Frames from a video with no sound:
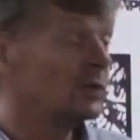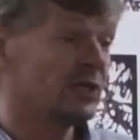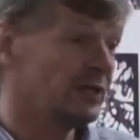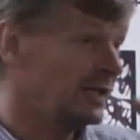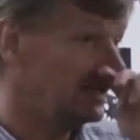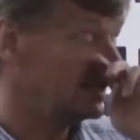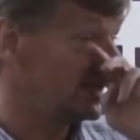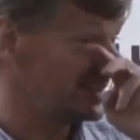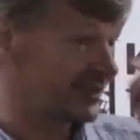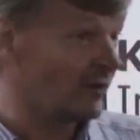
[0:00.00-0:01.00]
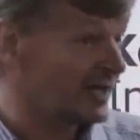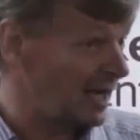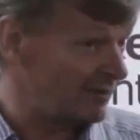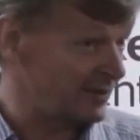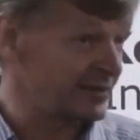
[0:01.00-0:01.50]
If we look at the
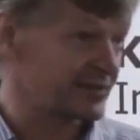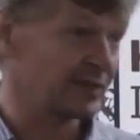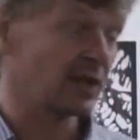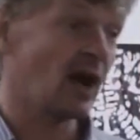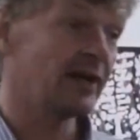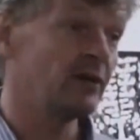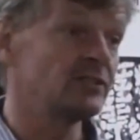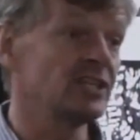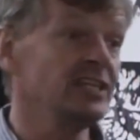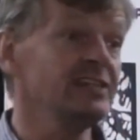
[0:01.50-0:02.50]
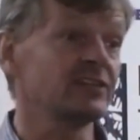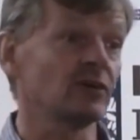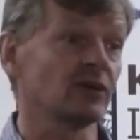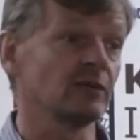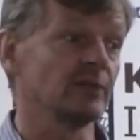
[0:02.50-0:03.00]
historical evidence and the Cairo-Geniza
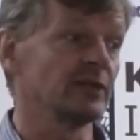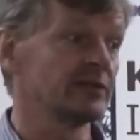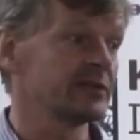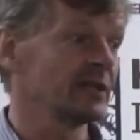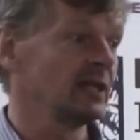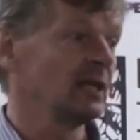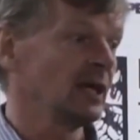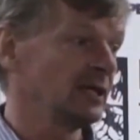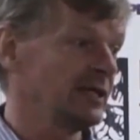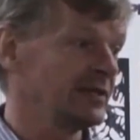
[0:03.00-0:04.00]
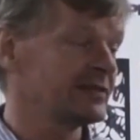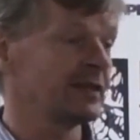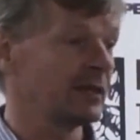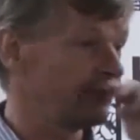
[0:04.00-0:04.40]
documents, and His